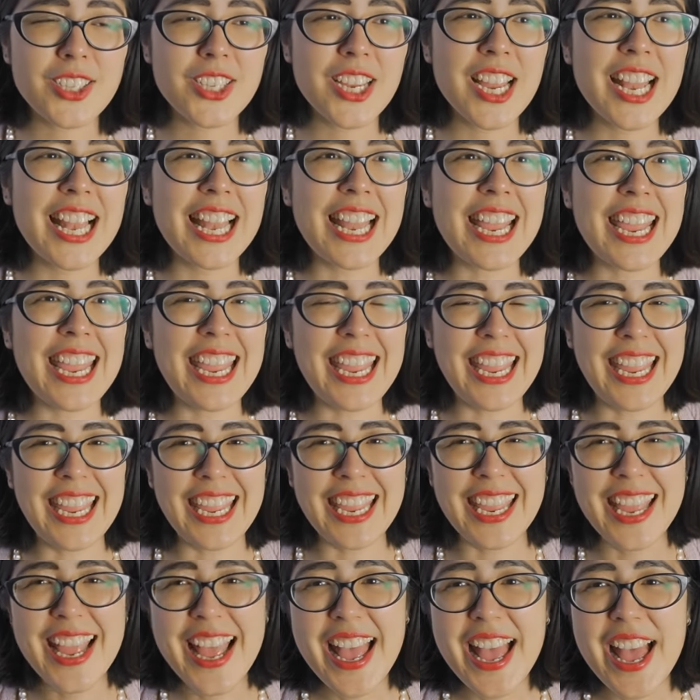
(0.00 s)

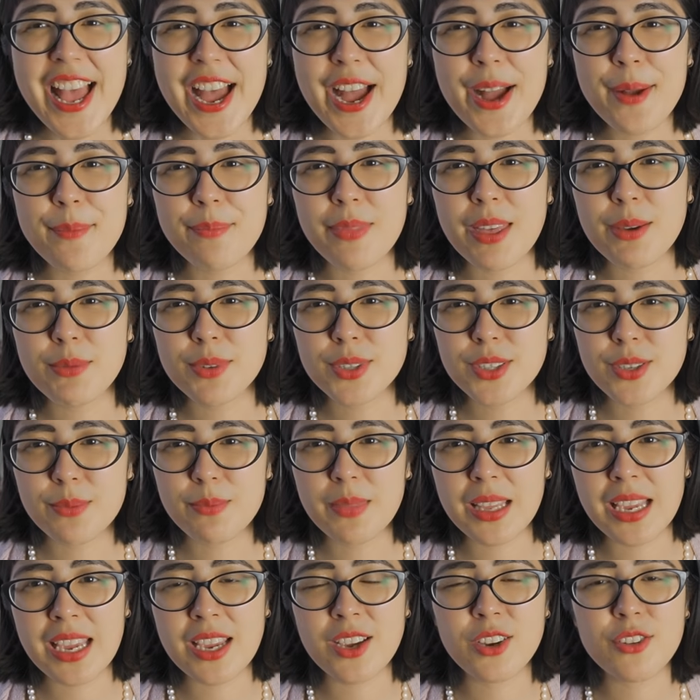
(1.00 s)
actually um, there was
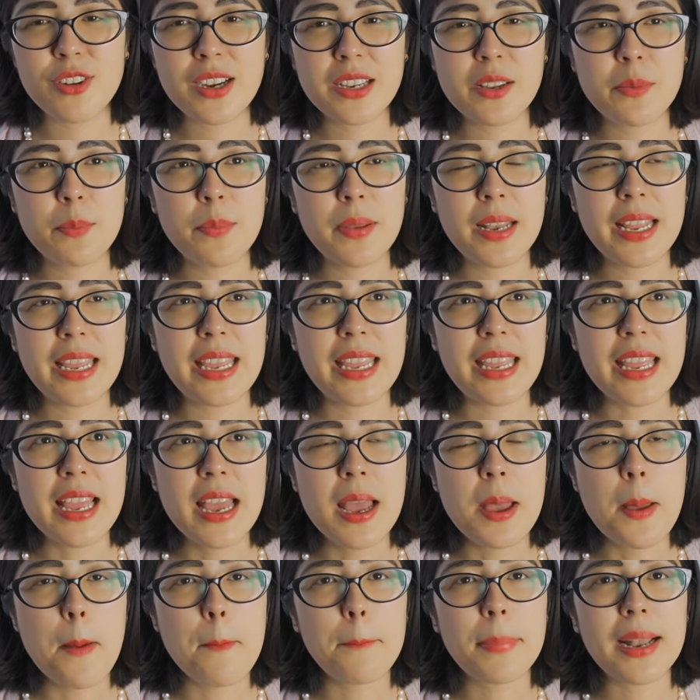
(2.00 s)
something
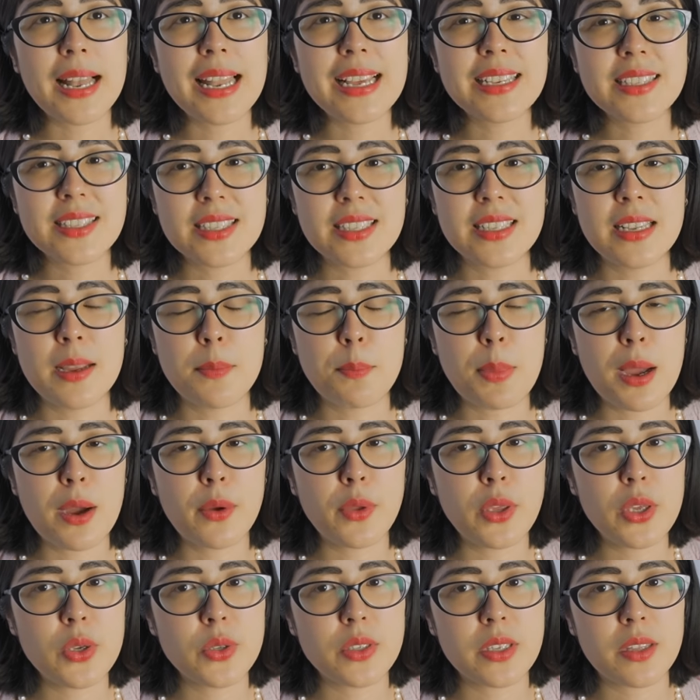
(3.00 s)
incredibly pleasant
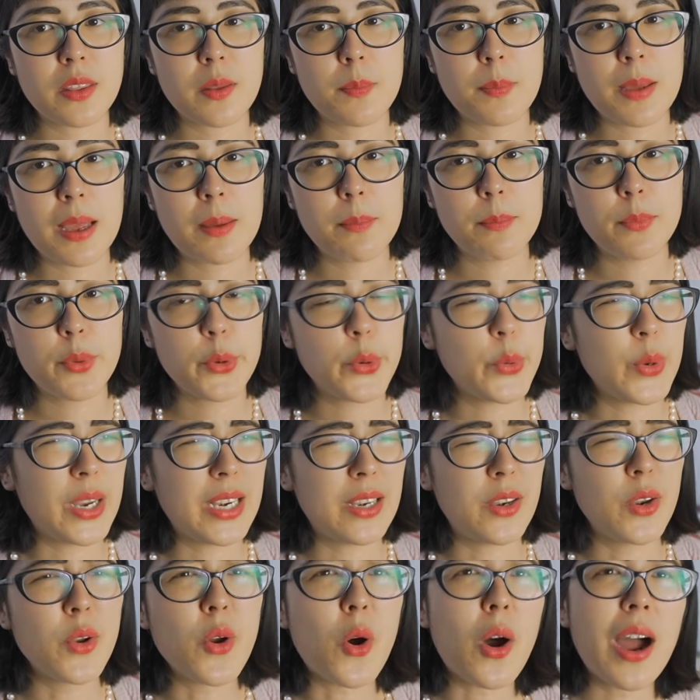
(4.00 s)
about using the bamboo
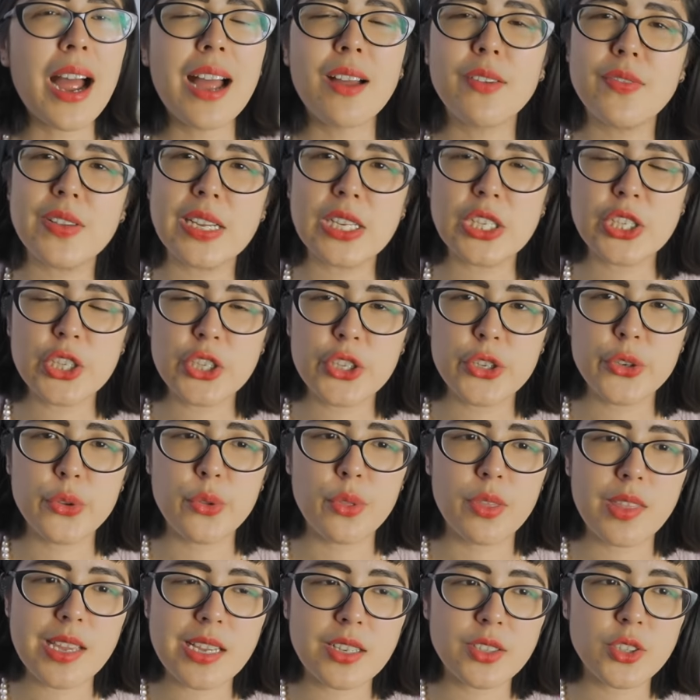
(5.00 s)
and not having to
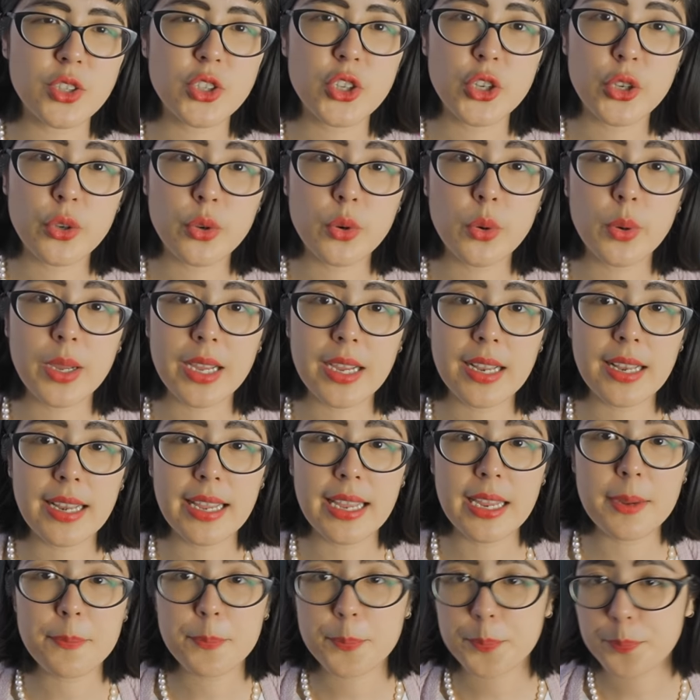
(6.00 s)
do things too
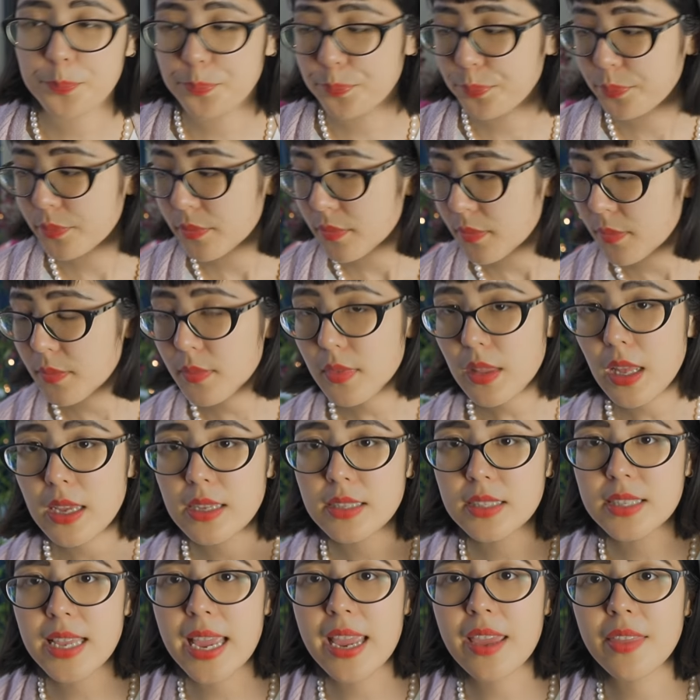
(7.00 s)
quickly
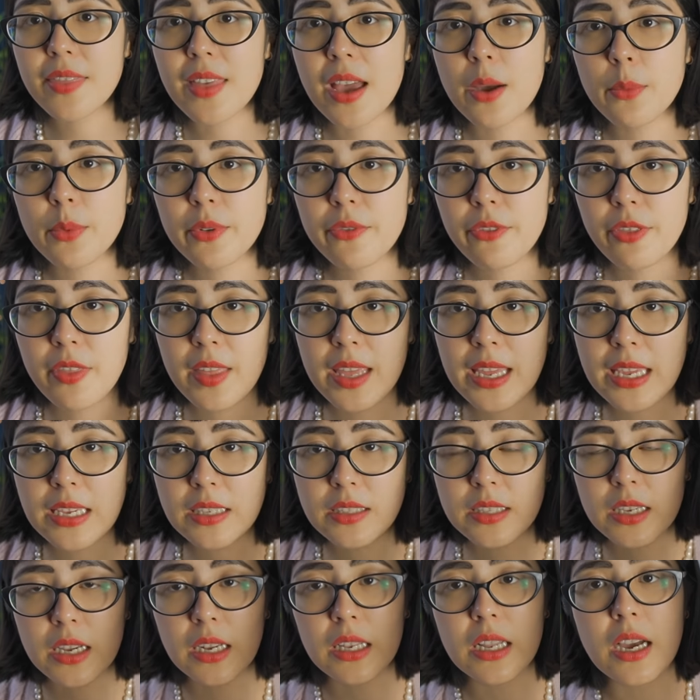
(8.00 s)
saying that with
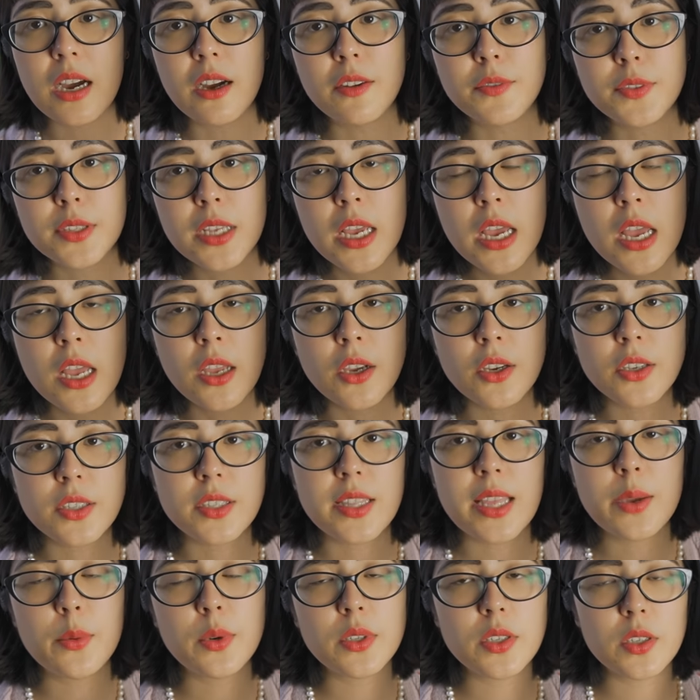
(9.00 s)
these gloves
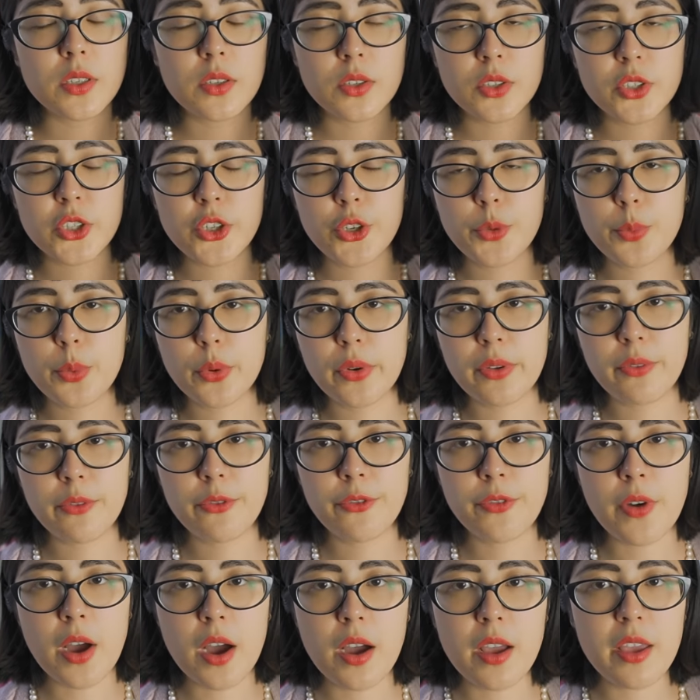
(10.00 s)
because they were done on
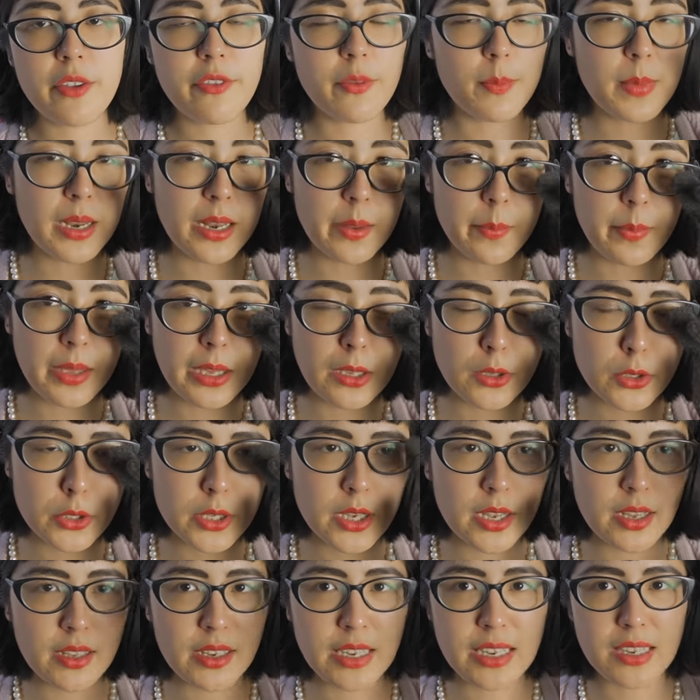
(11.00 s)
2.5
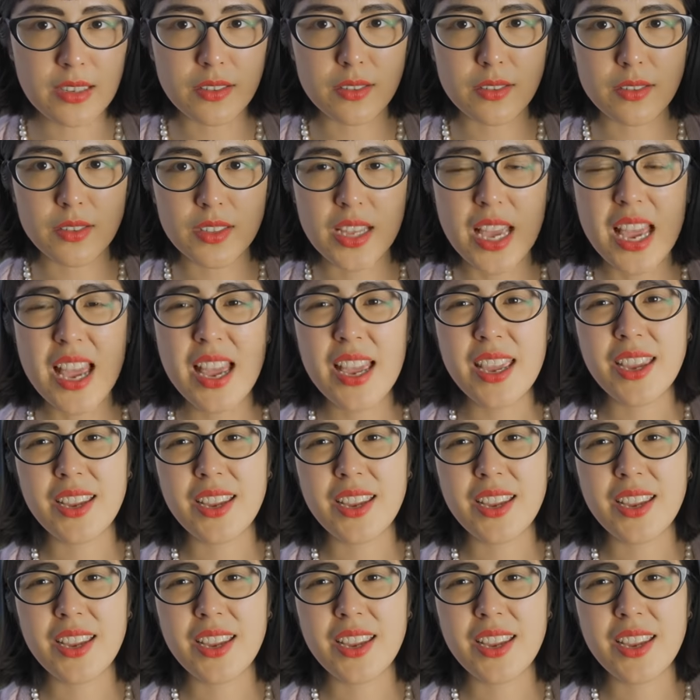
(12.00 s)
millimeter needles